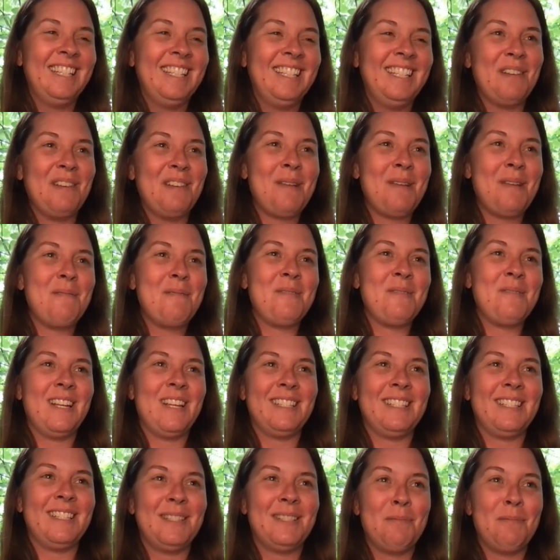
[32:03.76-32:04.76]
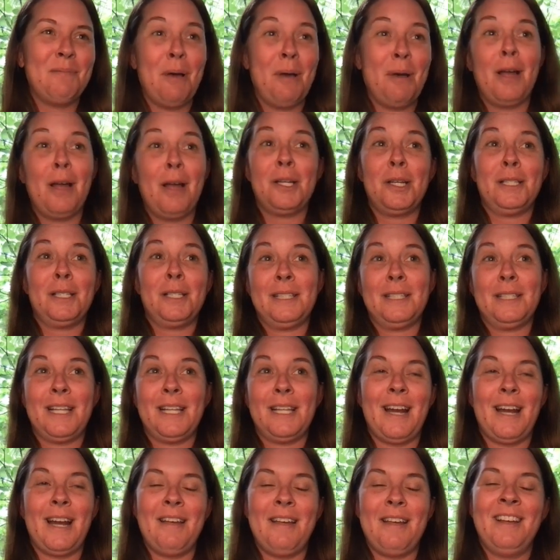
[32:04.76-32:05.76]
deal maybe as the botanists
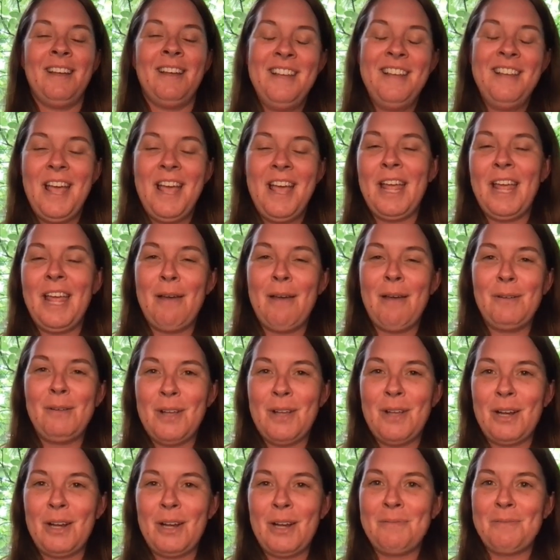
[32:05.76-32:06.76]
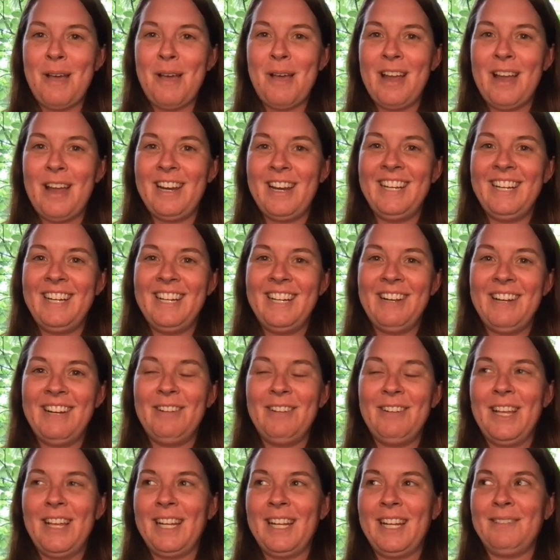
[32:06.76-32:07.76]
that I hang out with talked about it. You
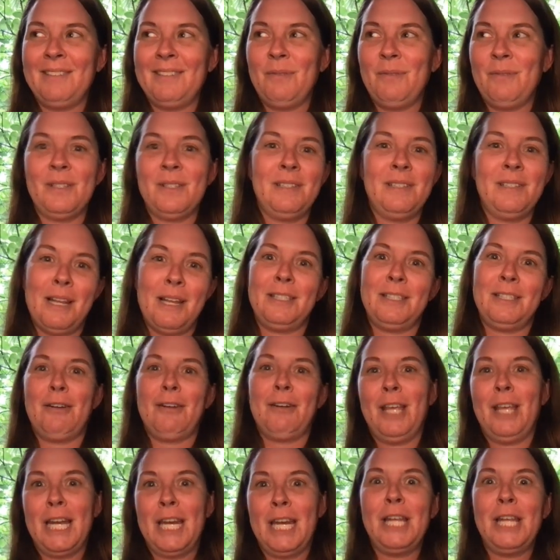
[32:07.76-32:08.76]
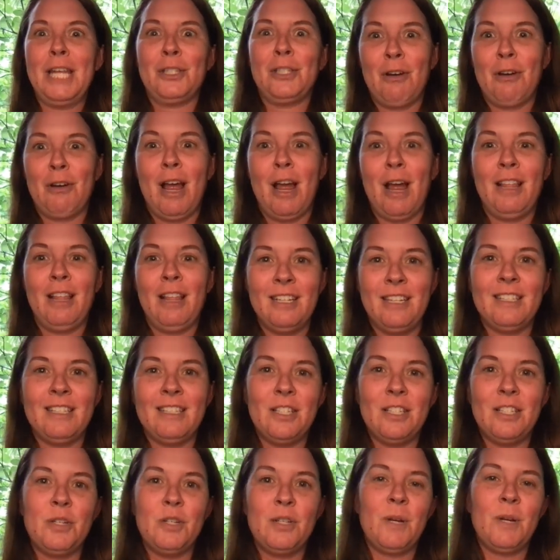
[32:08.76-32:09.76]
know, like it wasn't necessarily an Easter Island
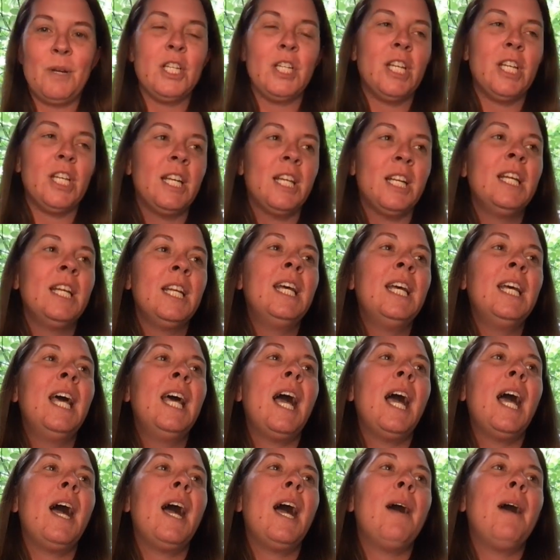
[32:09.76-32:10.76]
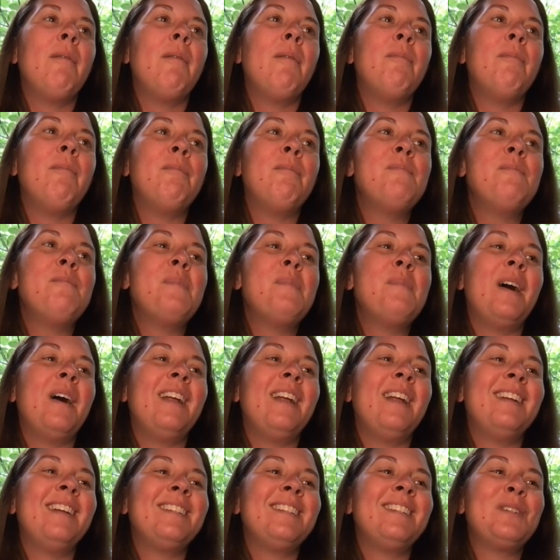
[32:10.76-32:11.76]
situation, um,
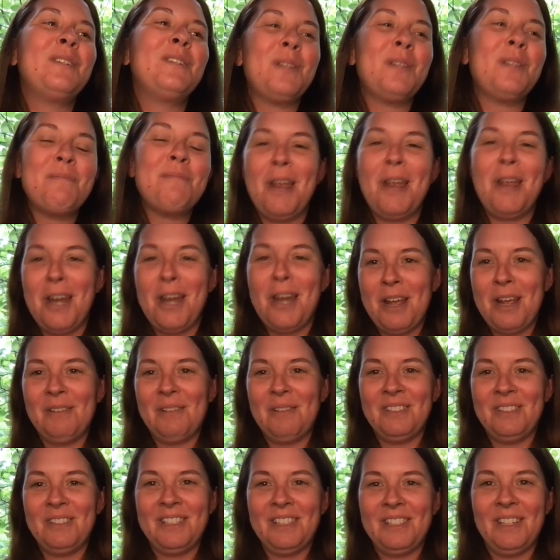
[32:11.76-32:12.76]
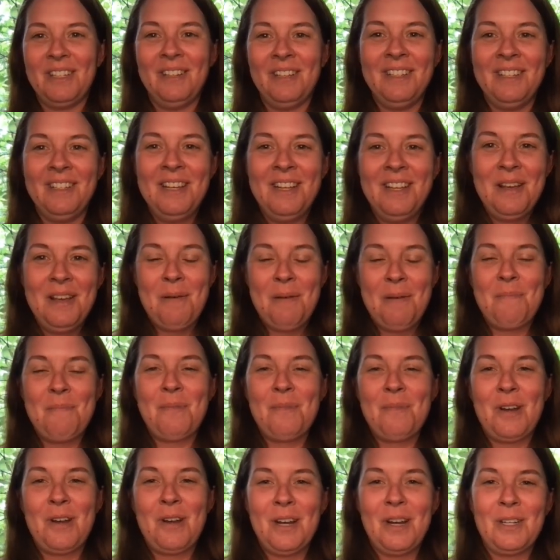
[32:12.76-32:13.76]
but tulip mania was still a
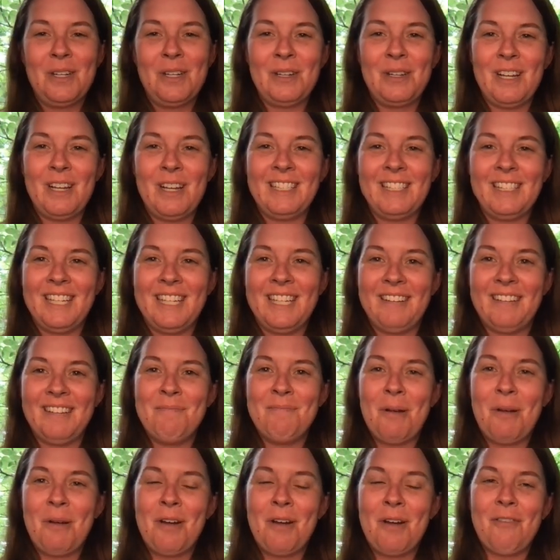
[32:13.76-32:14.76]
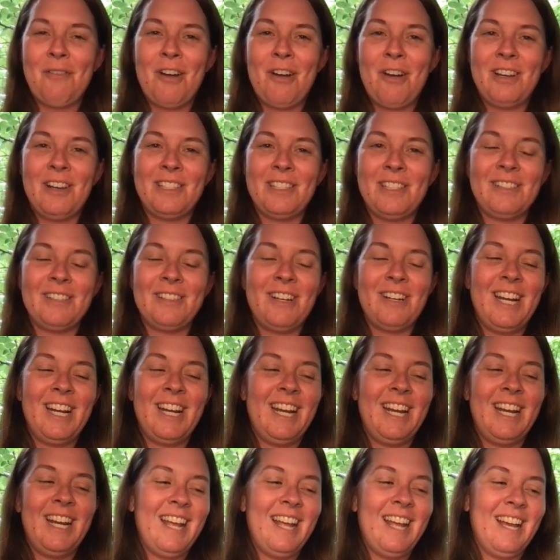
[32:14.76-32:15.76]
pretty interesting part of our
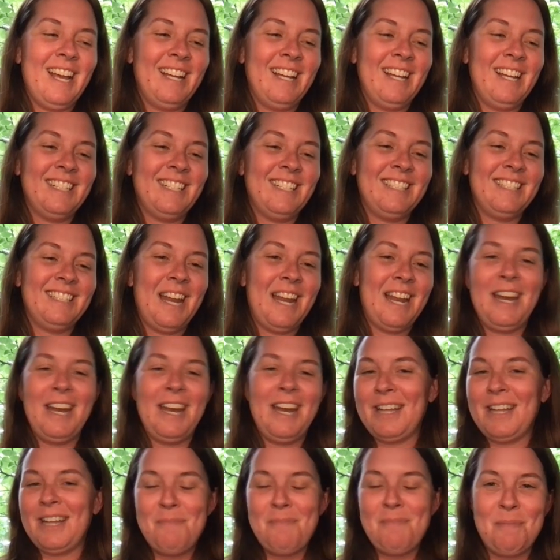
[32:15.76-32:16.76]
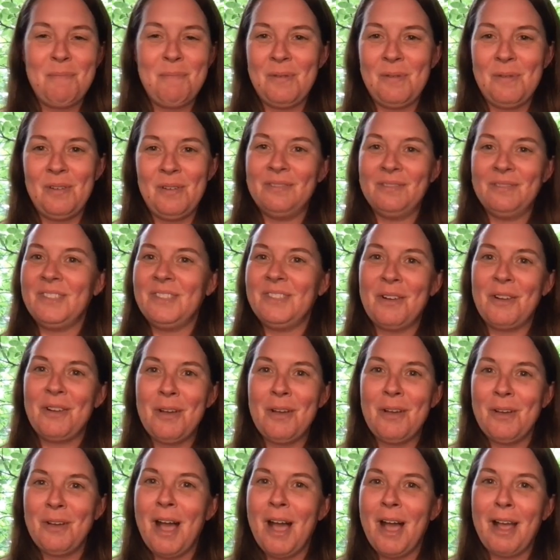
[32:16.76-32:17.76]
history. And anytime people you know
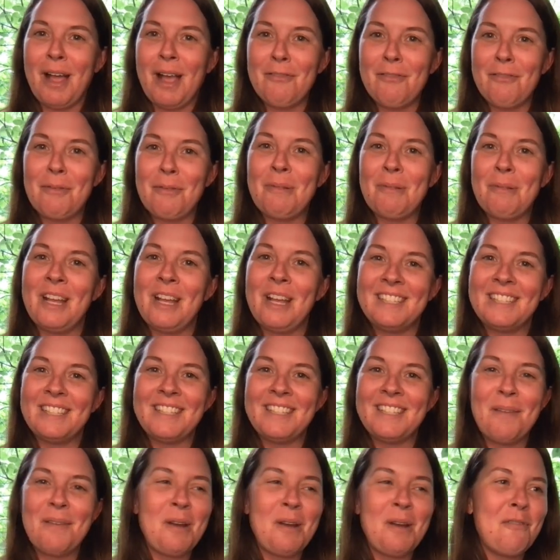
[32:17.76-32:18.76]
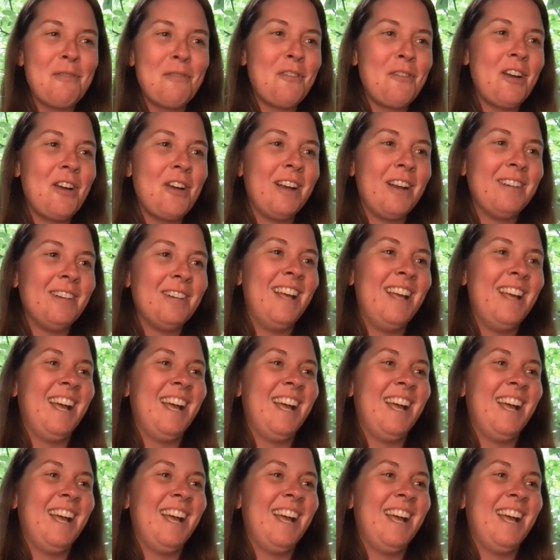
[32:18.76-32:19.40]
go gaga for plants, I'm here for it.